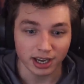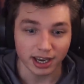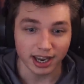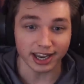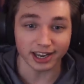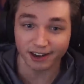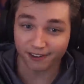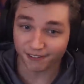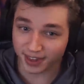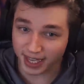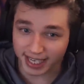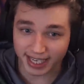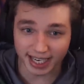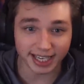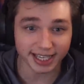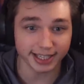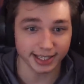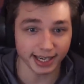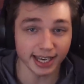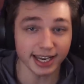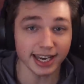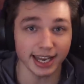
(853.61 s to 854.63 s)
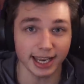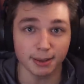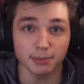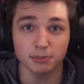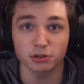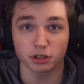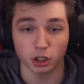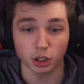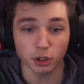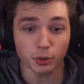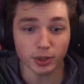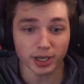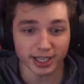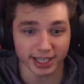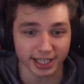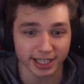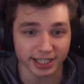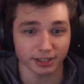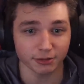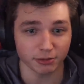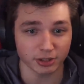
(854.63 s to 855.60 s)
And if they can get him to it, he
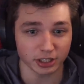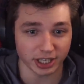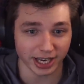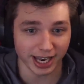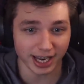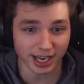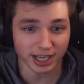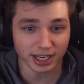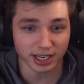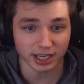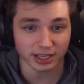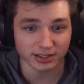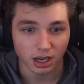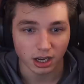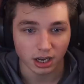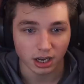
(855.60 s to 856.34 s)
can retain it.